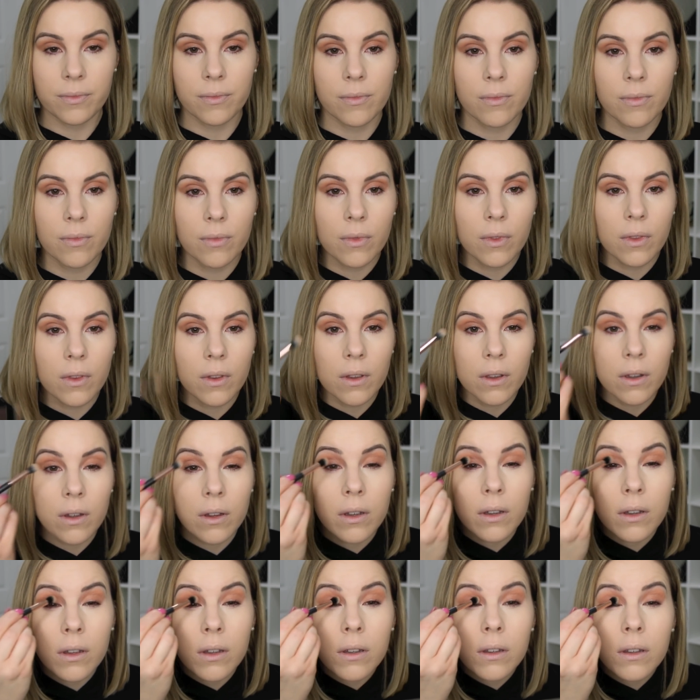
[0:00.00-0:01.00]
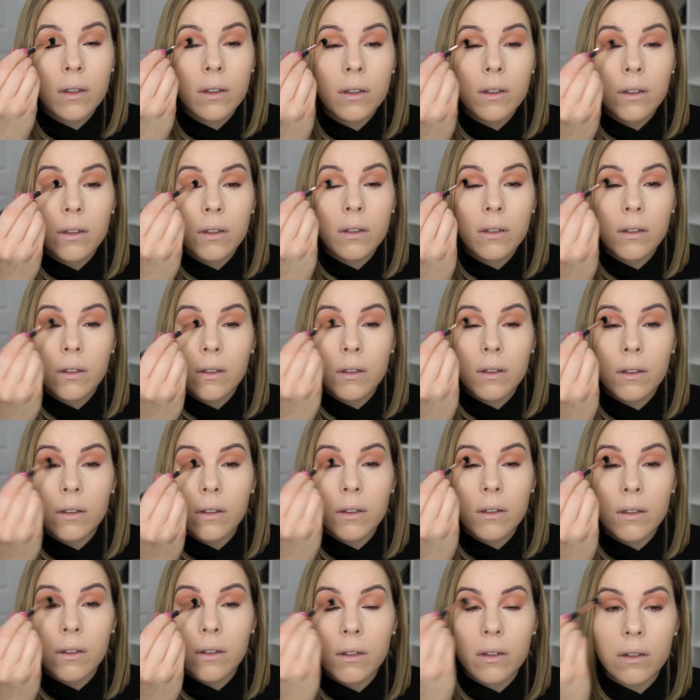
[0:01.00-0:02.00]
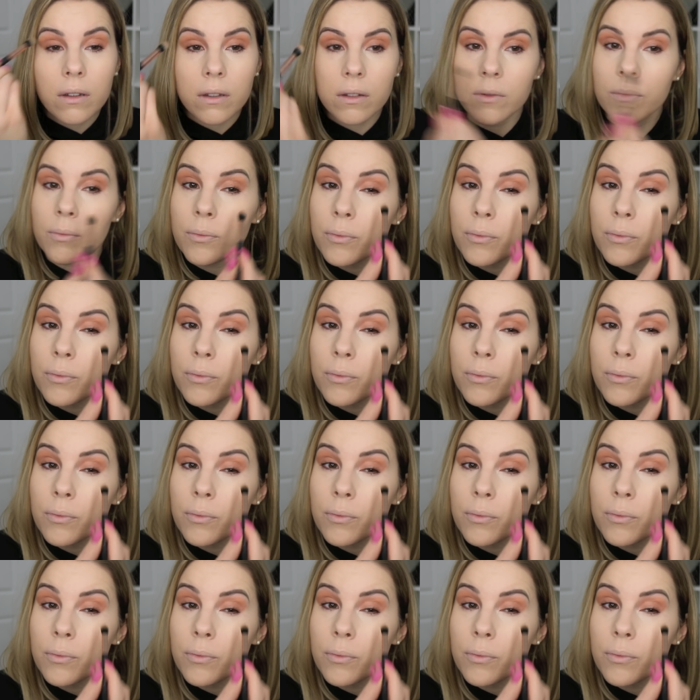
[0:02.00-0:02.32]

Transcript: Nobody speaks.